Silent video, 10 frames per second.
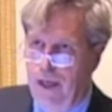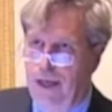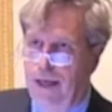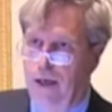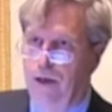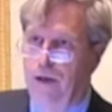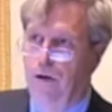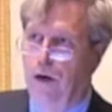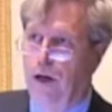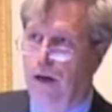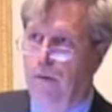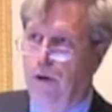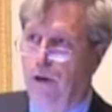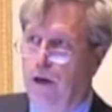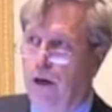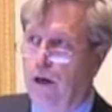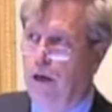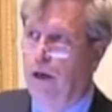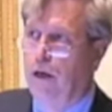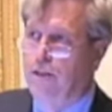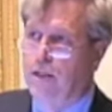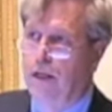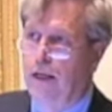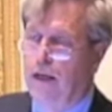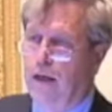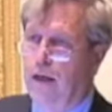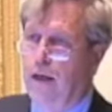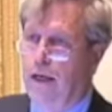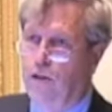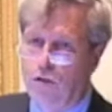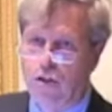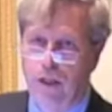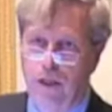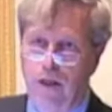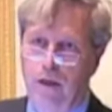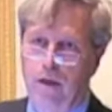And it's interesting